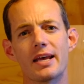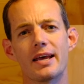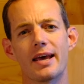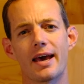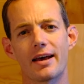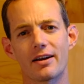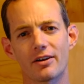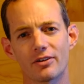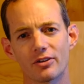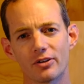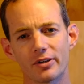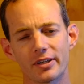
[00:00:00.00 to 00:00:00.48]

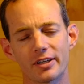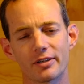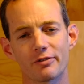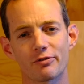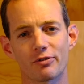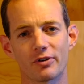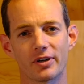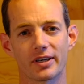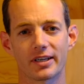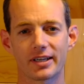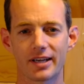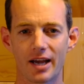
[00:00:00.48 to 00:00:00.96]
and are looking
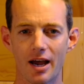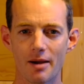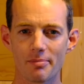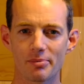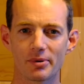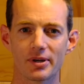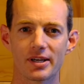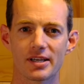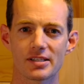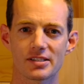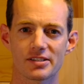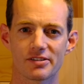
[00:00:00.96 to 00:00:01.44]
for a
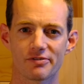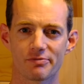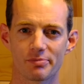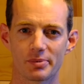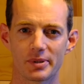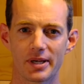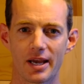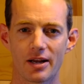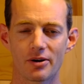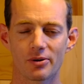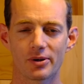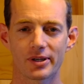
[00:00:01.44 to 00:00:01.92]
comprehensive
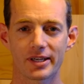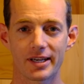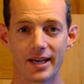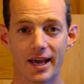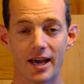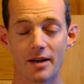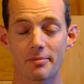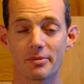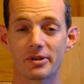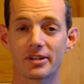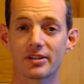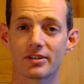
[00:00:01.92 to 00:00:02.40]
piano
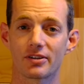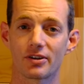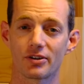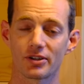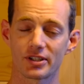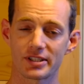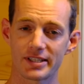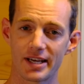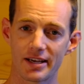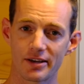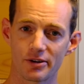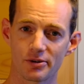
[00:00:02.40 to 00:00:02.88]
academy that'll
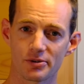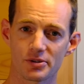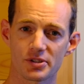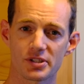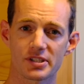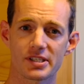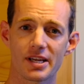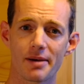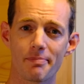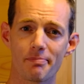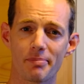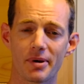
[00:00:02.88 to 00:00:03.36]
take you
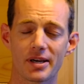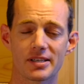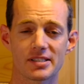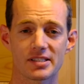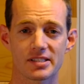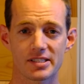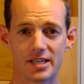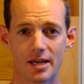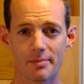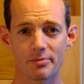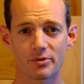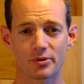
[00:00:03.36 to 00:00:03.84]
step by
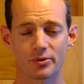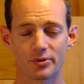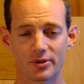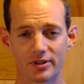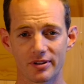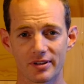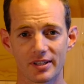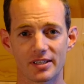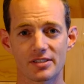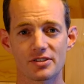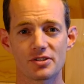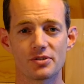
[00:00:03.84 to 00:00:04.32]
step through the
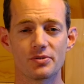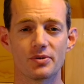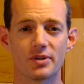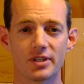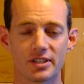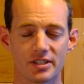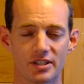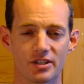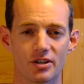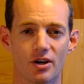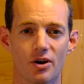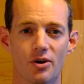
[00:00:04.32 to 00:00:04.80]
things you
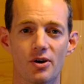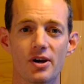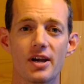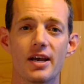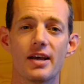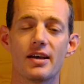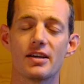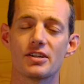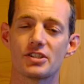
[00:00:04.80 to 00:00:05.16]
need to know,